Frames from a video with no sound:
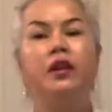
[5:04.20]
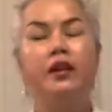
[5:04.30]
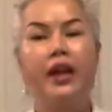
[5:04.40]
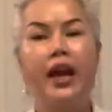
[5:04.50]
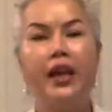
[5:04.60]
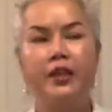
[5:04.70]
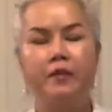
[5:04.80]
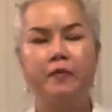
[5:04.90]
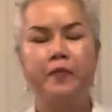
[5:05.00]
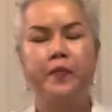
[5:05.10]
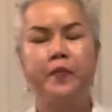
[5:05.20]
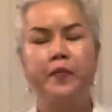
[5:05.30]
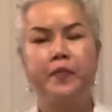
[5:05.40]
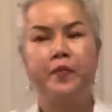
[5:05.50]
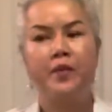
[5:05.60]
then
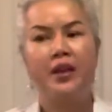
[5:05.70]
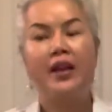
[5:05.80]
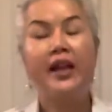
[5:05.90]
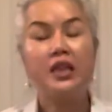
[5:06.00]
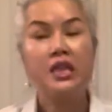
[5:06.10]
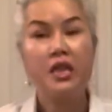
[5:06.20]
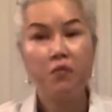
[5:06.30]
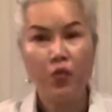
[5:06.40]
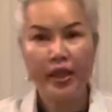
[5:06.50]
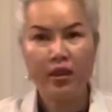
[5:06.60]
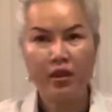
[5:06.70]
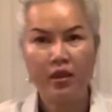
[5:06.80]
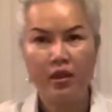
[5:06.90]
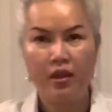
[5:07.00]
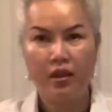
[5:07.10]
like a teamwork,
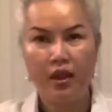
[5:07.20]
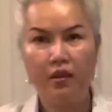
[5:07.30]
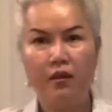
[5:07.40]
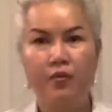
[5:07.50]
you know?